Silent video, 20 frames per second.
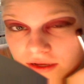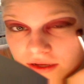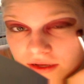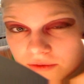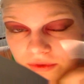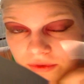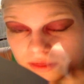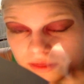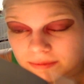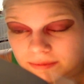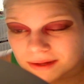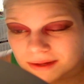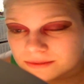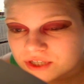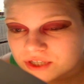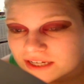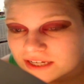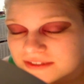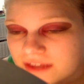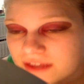in with the plum
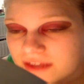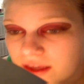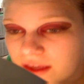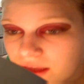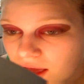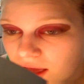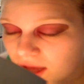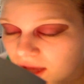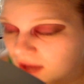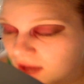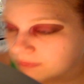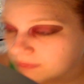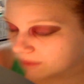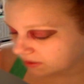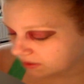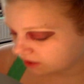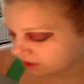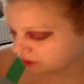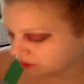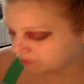dressing,
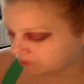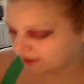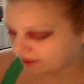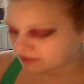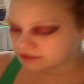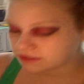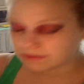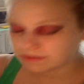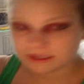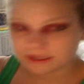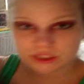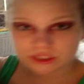I'm going to go back to my